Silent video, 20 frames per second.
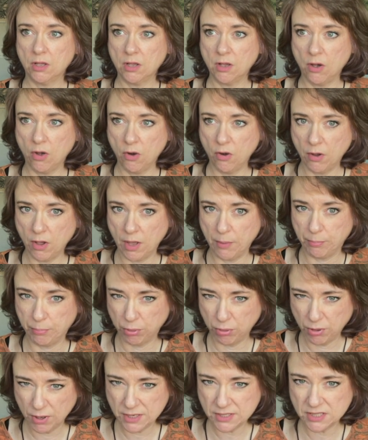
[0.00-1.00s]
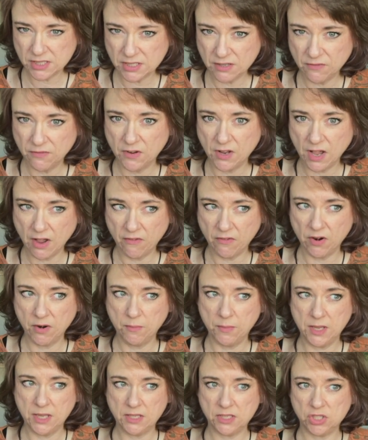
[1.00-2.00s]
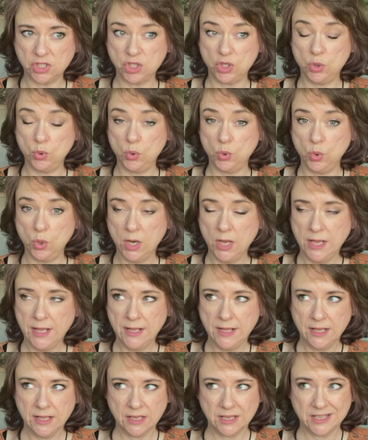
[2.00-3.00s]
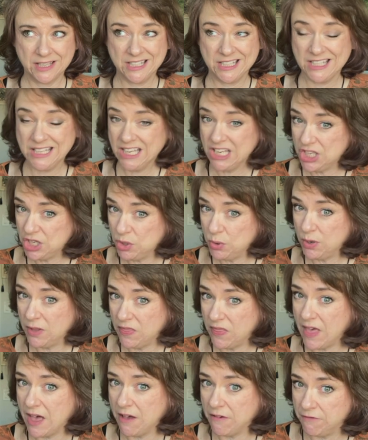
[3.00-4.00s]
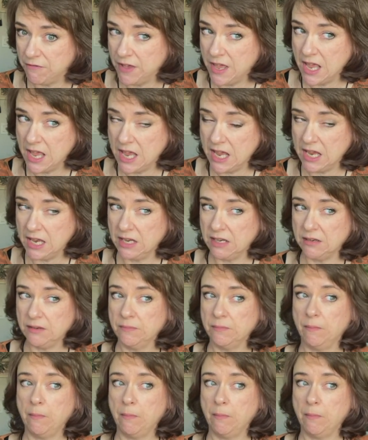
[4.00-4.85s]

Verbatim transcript: oppressive governments to continue in that vein,